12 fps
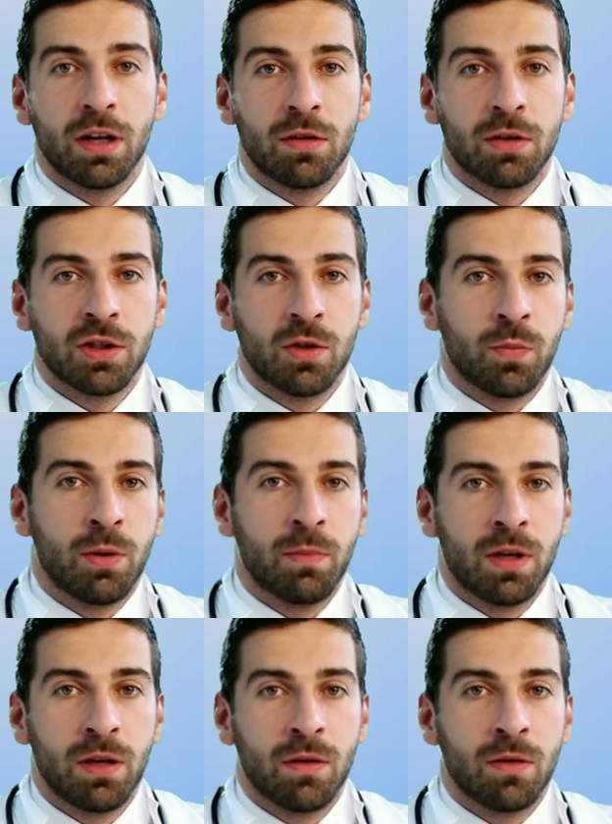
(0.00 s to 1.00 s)

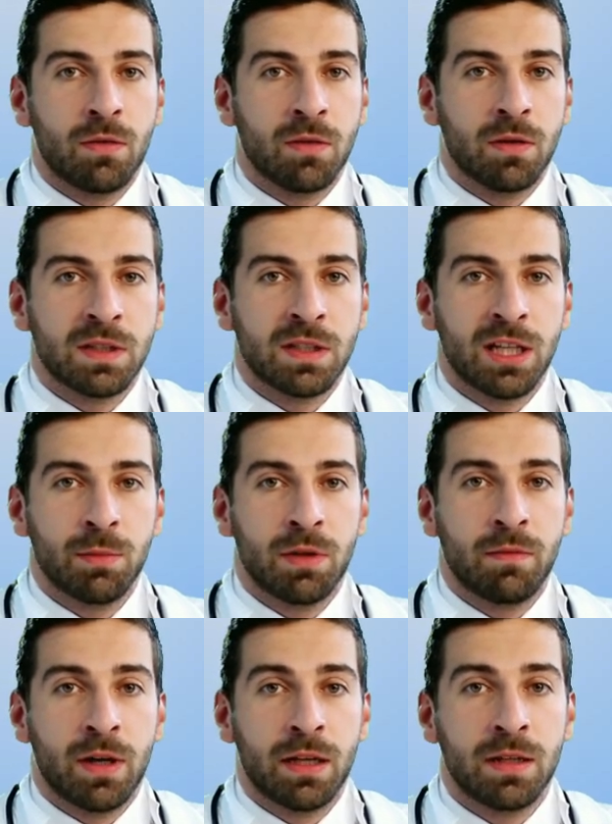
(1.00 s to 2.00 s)
neurotransmitter
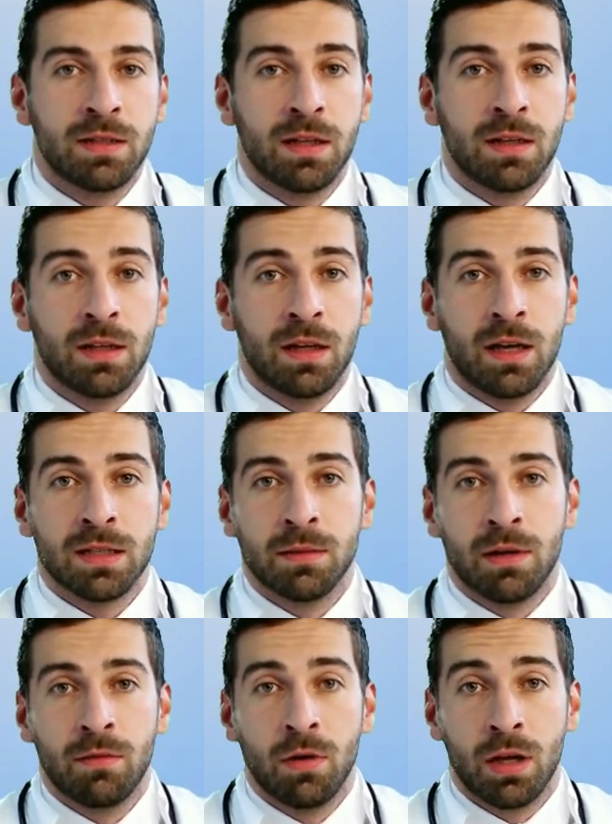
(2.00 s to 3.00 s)
responsible for
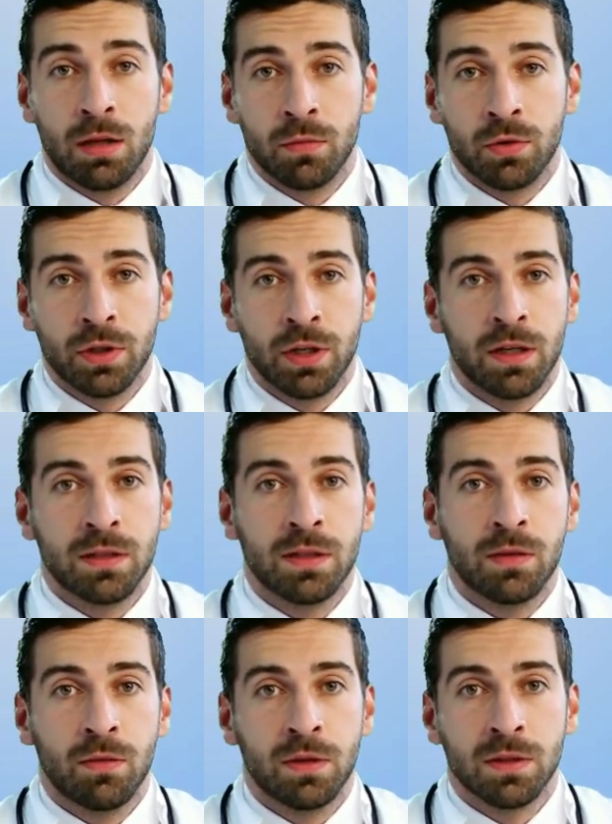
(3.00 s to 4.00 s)
sending messages
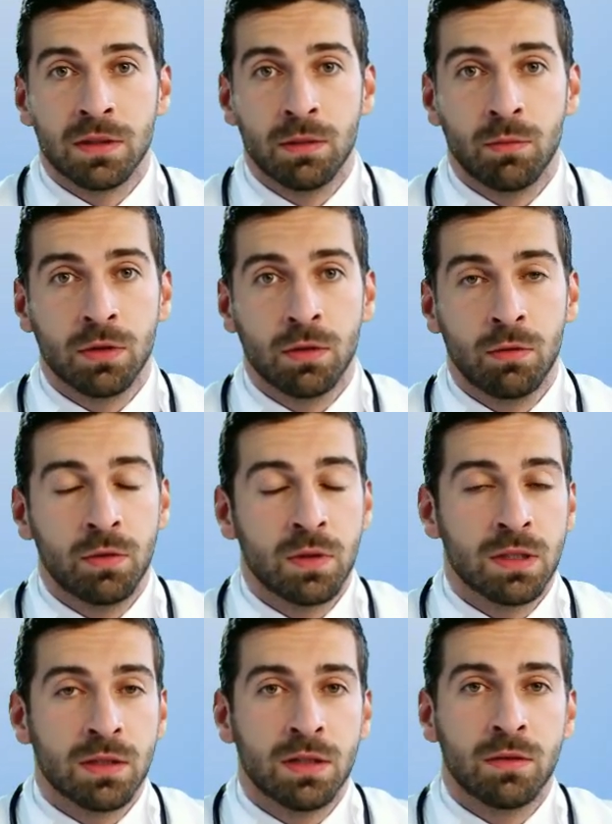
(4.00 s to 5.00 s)
between your brain
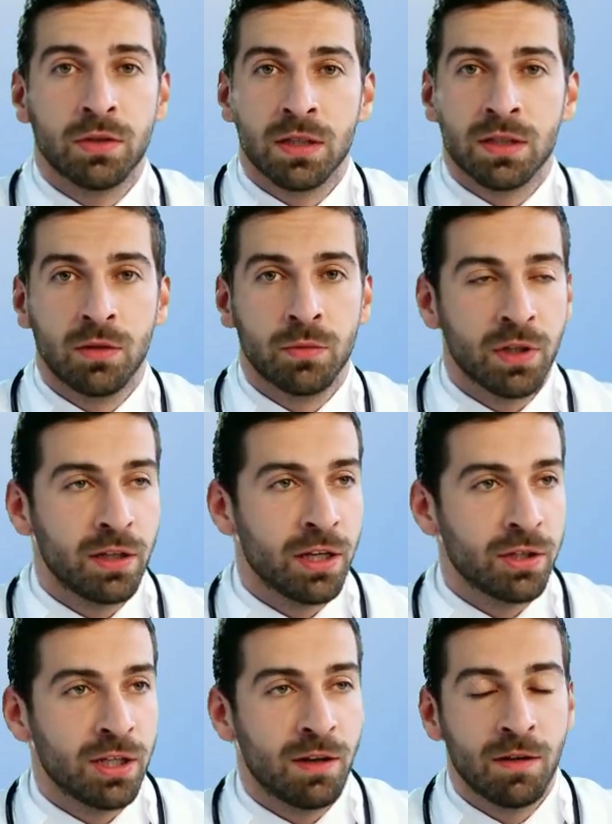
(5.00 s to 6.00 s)
and your
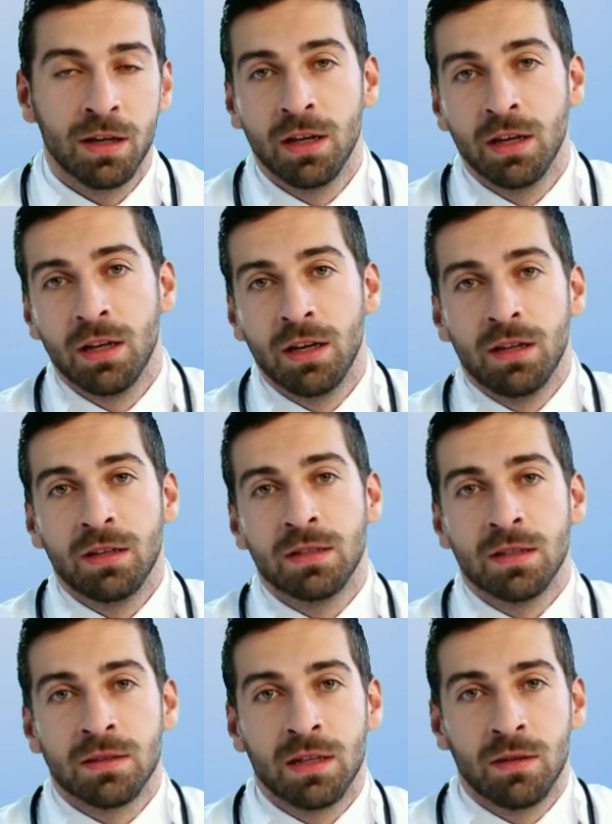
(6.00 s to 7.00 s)
muscles.
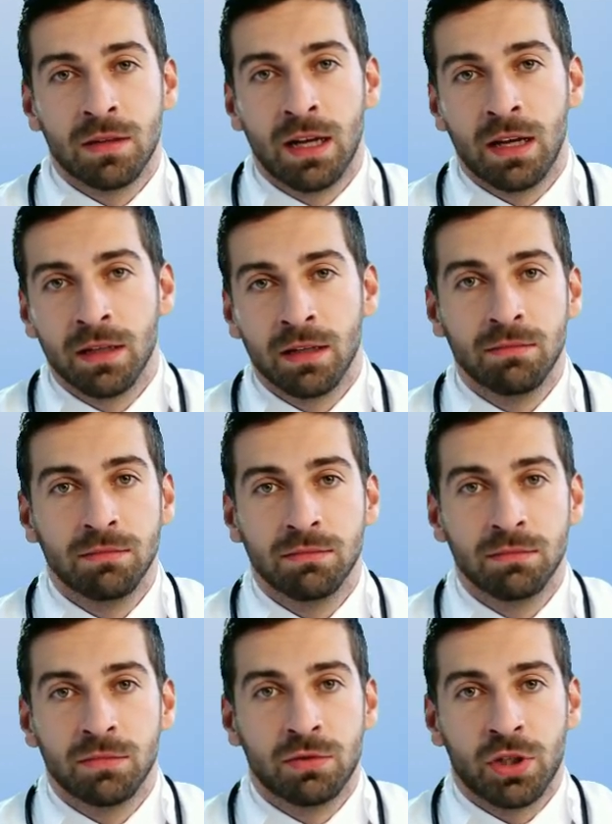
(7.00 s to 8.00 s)
It's like the
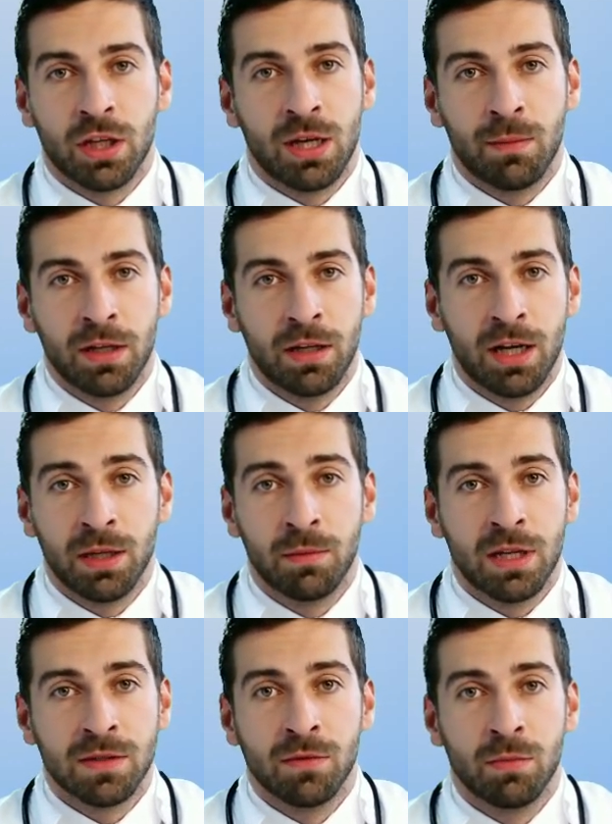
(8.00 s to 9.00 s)
electrical wire
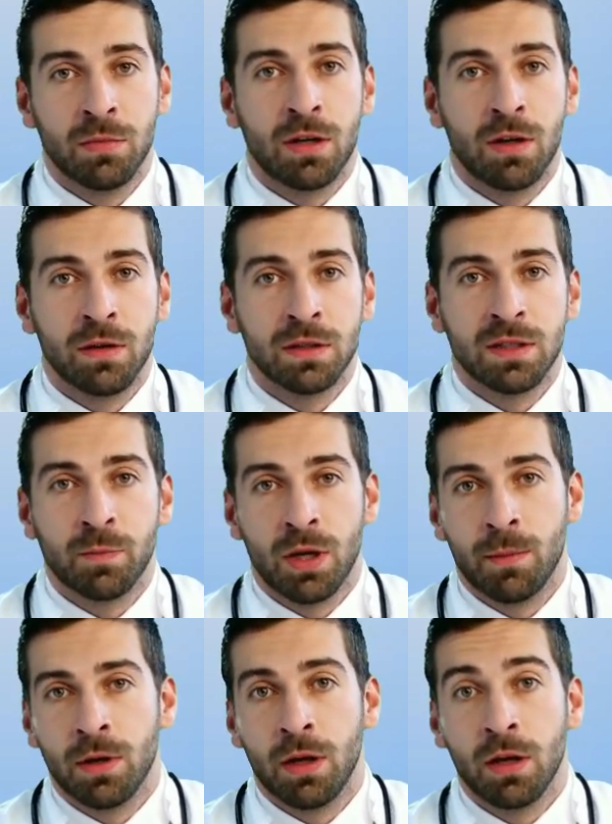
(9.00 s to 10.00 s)
between the command
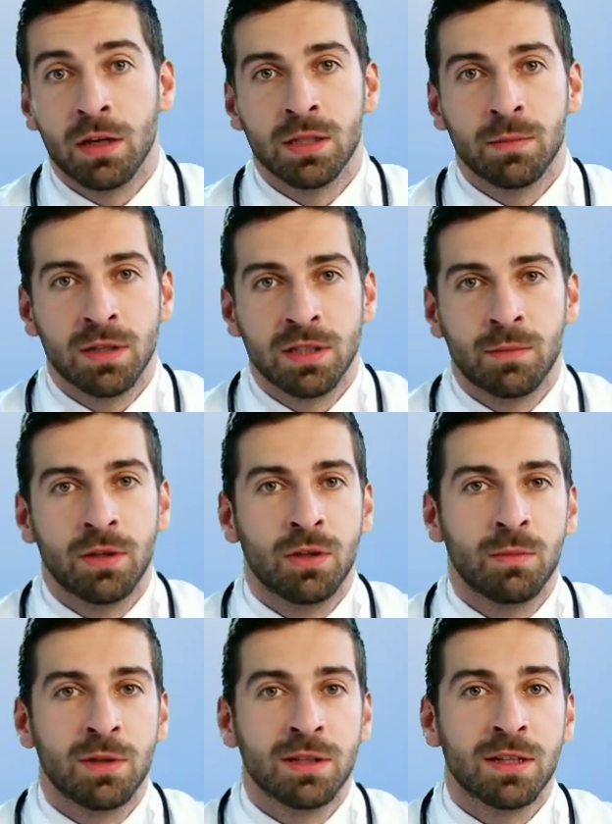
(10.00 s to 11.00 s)
center and your
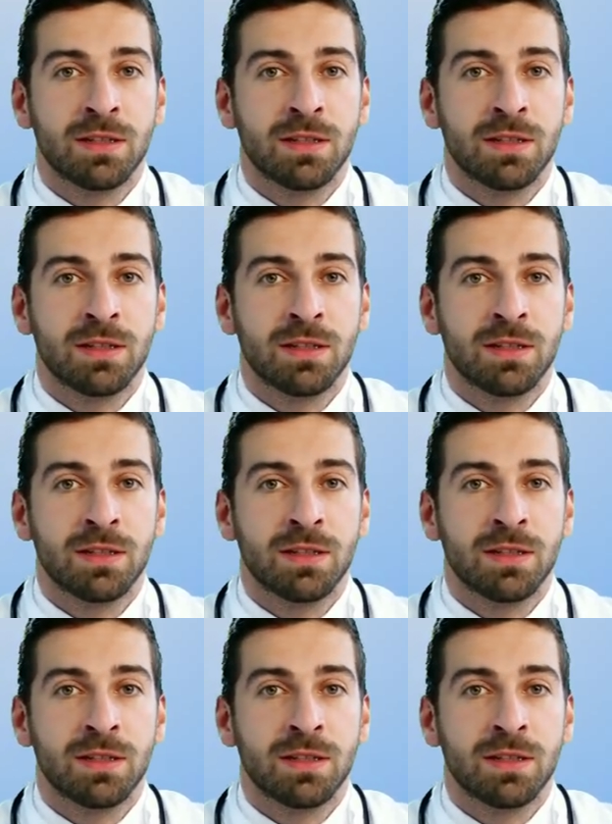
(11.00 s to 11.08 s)
limbs.